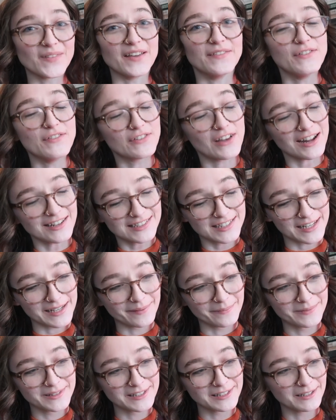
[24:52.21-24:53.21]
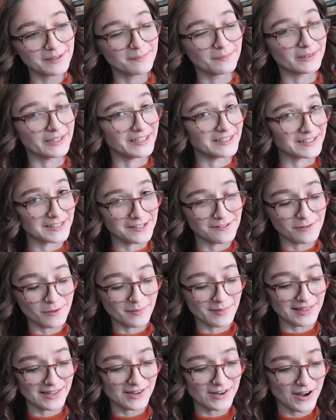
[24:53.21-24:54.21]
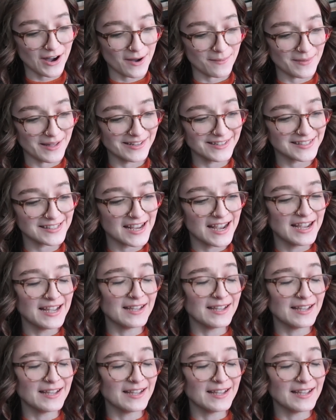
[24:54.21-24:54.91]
if you've got tips, please leave them in the comments.